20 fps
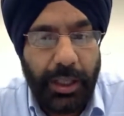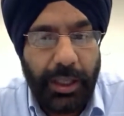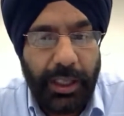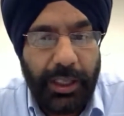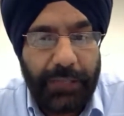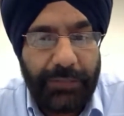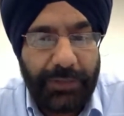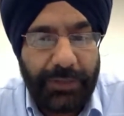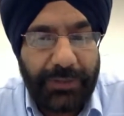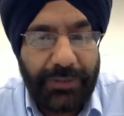
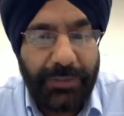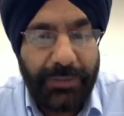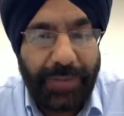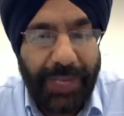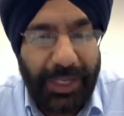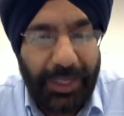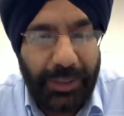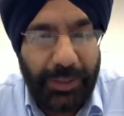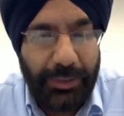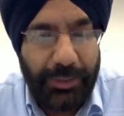as far as the
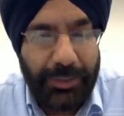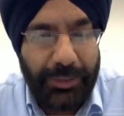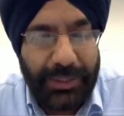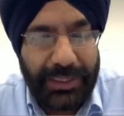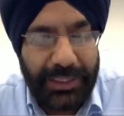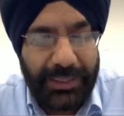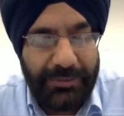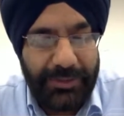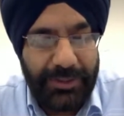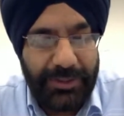microbial
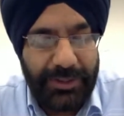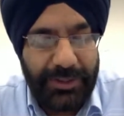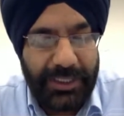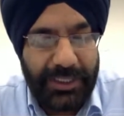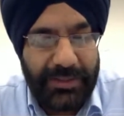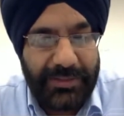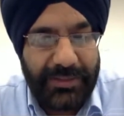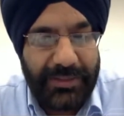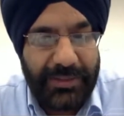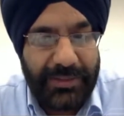
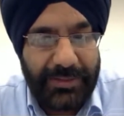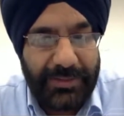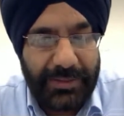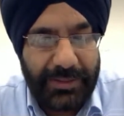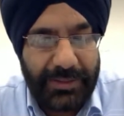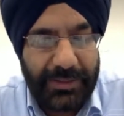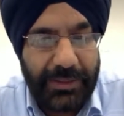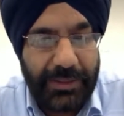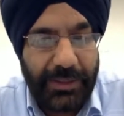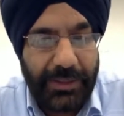diversity is
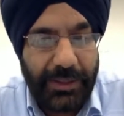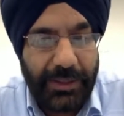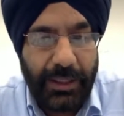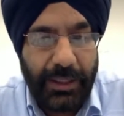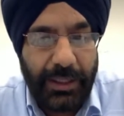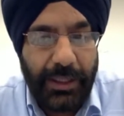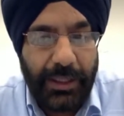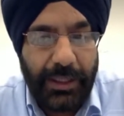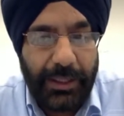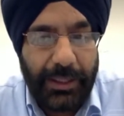concerned,
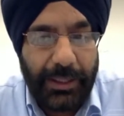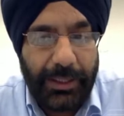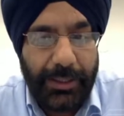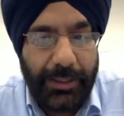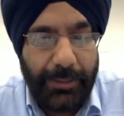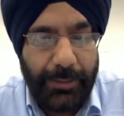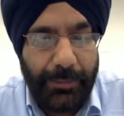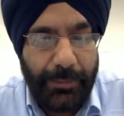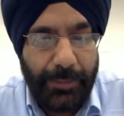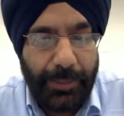
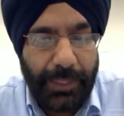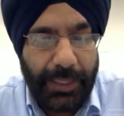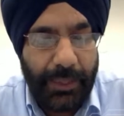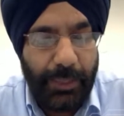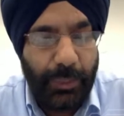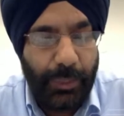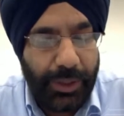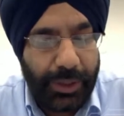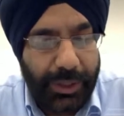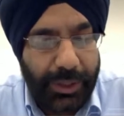we
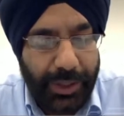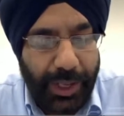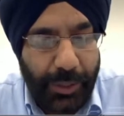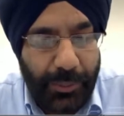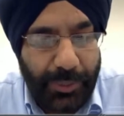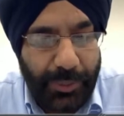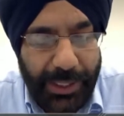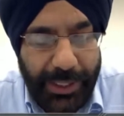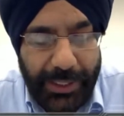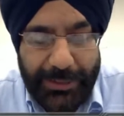can work
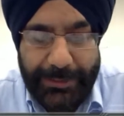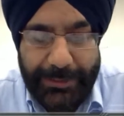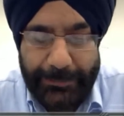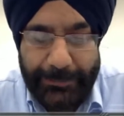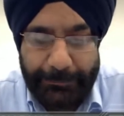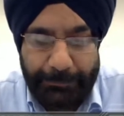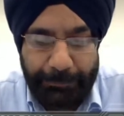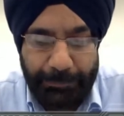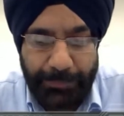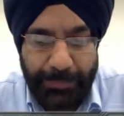around that.
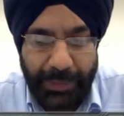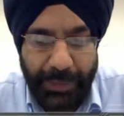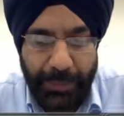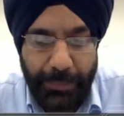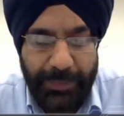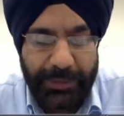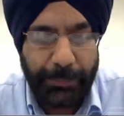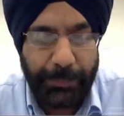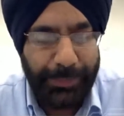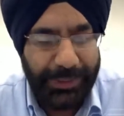
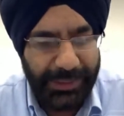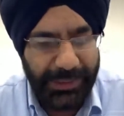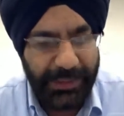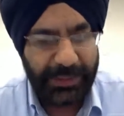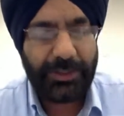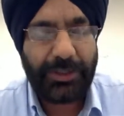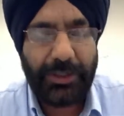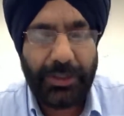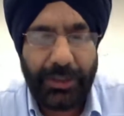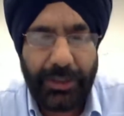But the
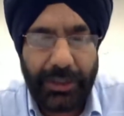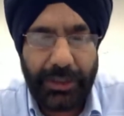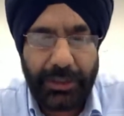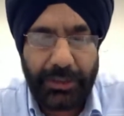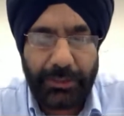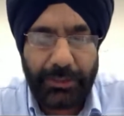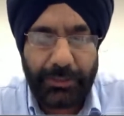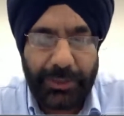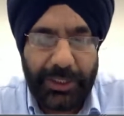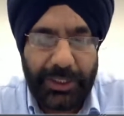biggest
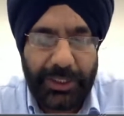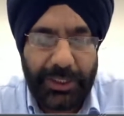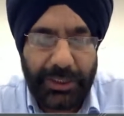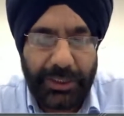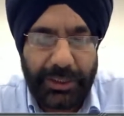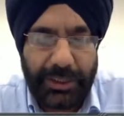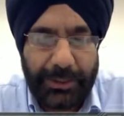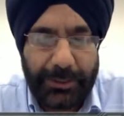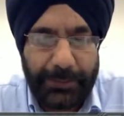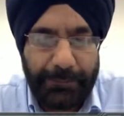hurdle which
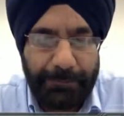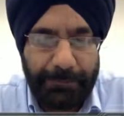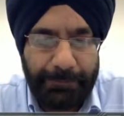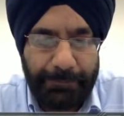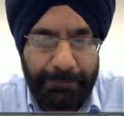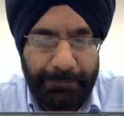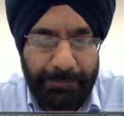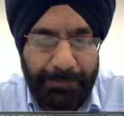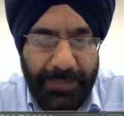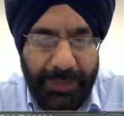
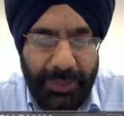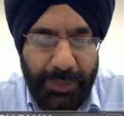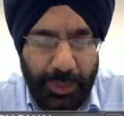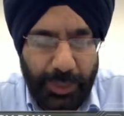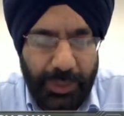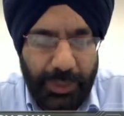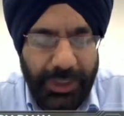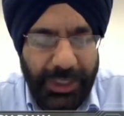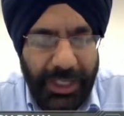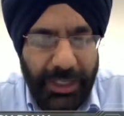
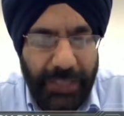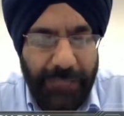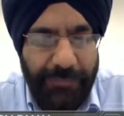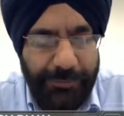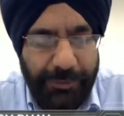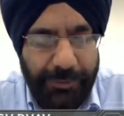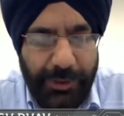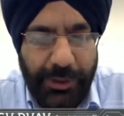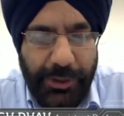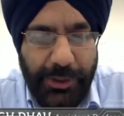could come
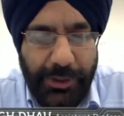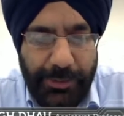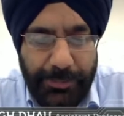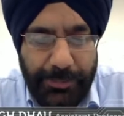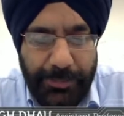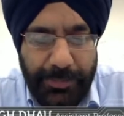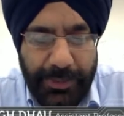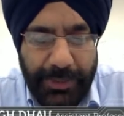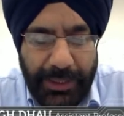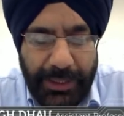
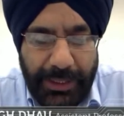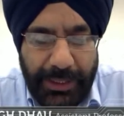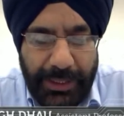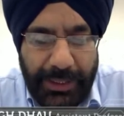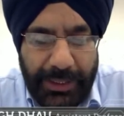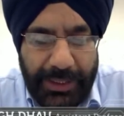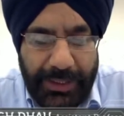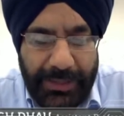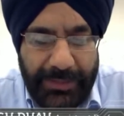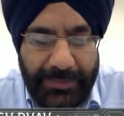from
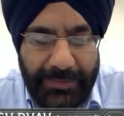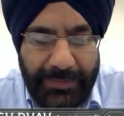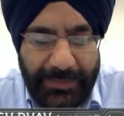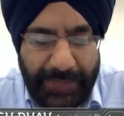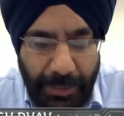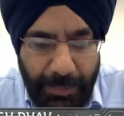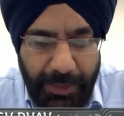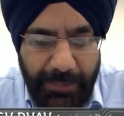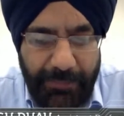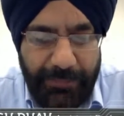
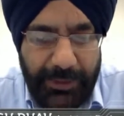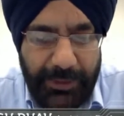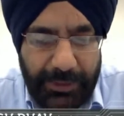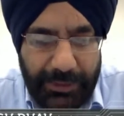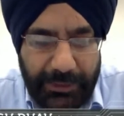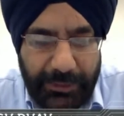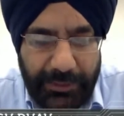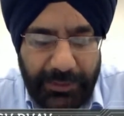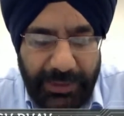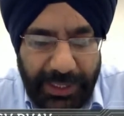some of
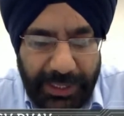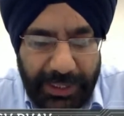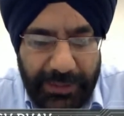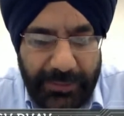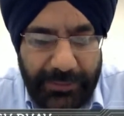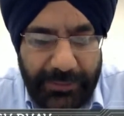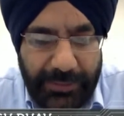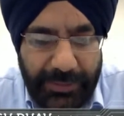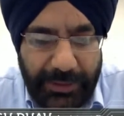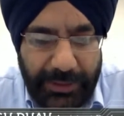the
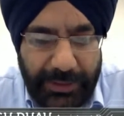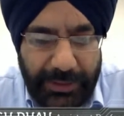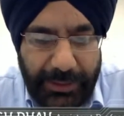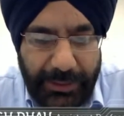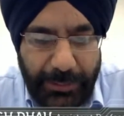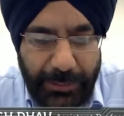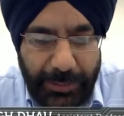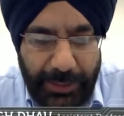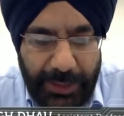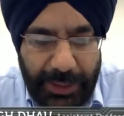things
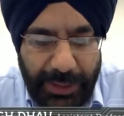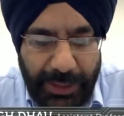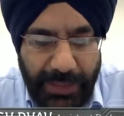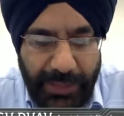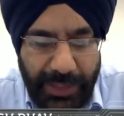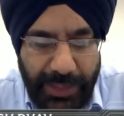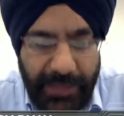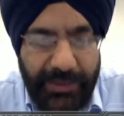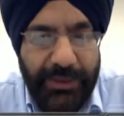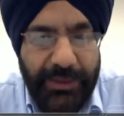which are
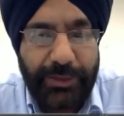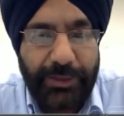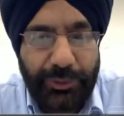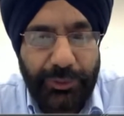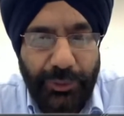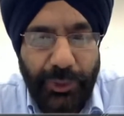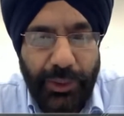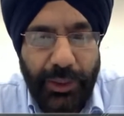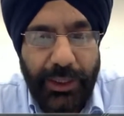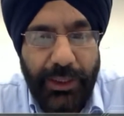there in the
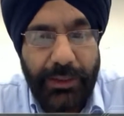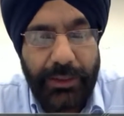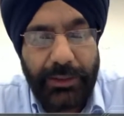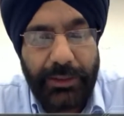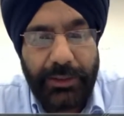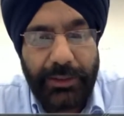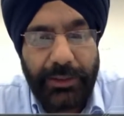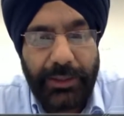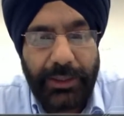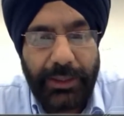soil,
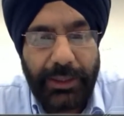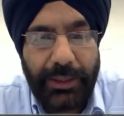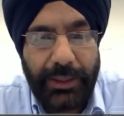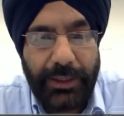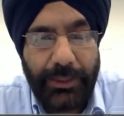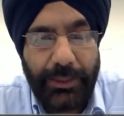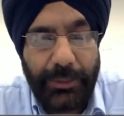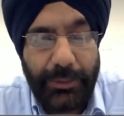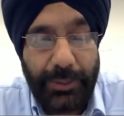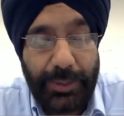
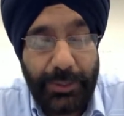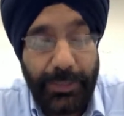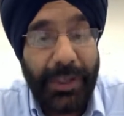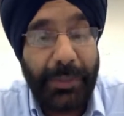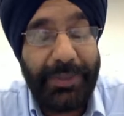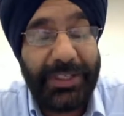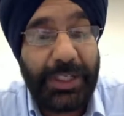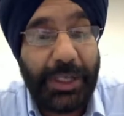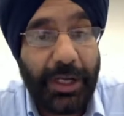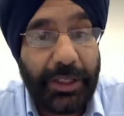which may
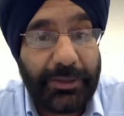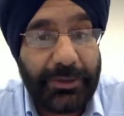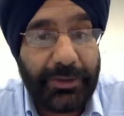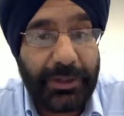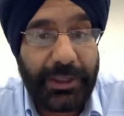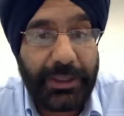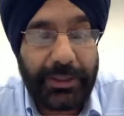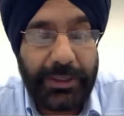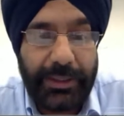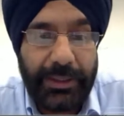be
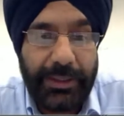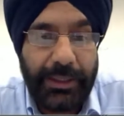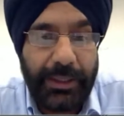toxic,